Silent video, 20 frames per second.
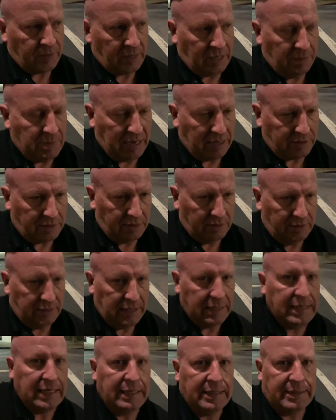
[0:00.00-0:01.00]
about
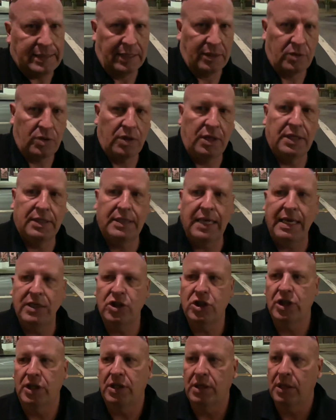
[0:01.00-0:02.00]
the
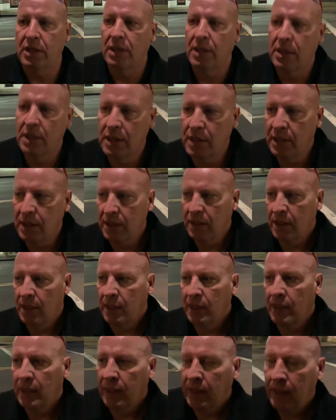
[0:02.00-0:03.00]
decentralization
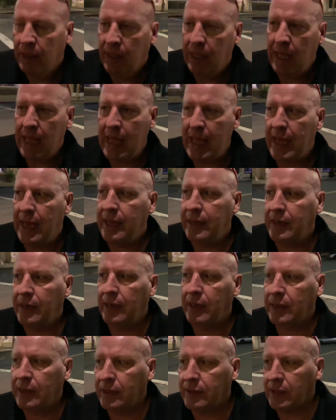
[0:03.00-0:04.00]
and
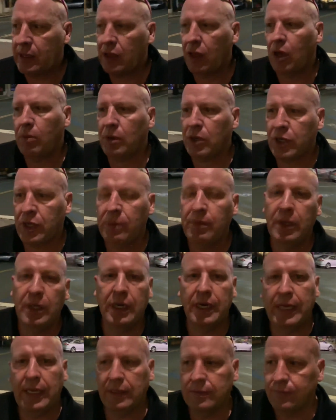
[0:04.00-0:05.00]
the global
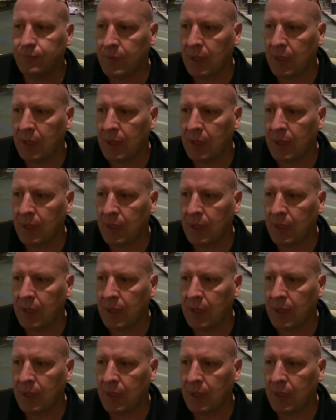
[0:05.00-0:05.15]
community.